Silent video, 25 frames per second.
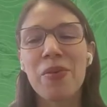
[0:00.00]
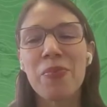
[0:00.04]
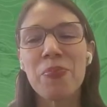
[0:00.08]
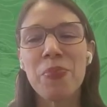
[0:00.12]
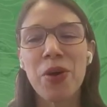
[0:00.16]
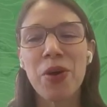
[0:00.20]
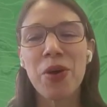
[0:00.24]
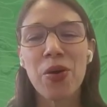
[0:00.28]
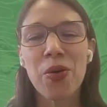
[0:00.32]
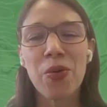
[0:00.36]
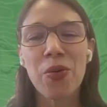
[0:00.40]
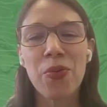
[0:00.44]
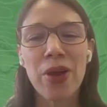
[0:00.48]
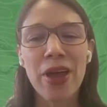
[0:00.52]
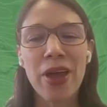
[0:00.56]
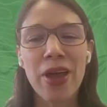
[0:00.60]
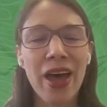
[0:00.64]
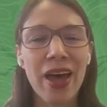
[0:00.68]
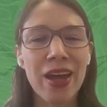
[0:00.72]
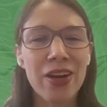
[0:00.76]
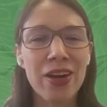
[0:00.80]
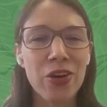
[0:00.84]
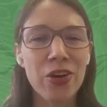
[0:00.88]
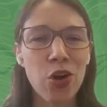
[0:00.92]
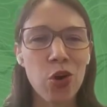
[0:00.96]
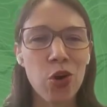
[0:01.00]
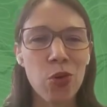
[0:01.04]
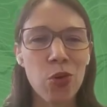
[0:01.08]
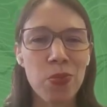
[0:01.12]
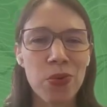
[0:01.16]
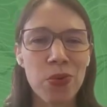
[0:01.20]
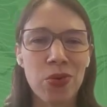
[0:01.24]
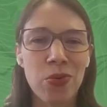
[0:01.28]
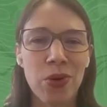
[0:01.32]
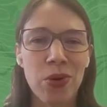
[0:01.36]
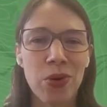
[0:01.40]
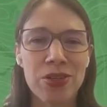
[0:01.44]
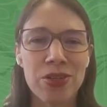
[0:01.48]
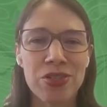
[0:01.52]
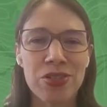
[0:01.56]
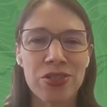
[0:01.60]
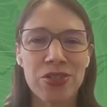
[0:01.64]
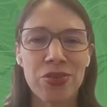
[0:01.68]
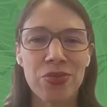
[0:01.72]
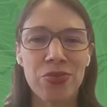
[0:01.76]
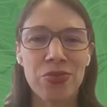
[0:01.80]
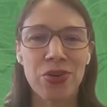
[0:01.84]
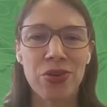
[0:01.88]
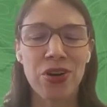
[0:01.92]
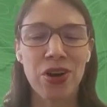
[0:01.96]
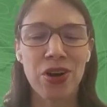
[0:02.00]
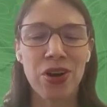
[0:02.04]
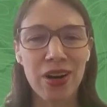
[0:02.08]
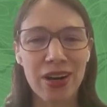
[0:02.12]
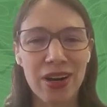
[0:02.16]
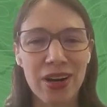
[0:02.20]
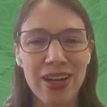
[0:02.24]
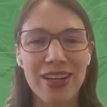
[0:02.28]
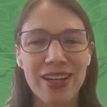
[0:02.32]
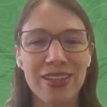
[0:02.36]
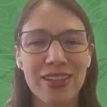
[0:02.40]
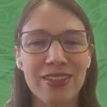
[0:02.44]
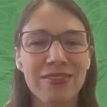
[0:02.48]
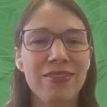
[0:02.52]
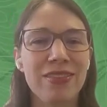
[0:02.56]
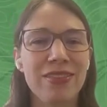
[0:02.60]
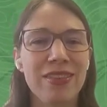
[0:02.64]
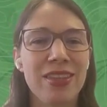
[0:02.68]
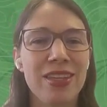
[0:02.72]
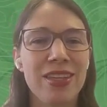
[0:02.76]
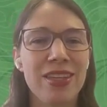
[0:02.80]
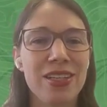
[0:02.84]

but we had an open question regarding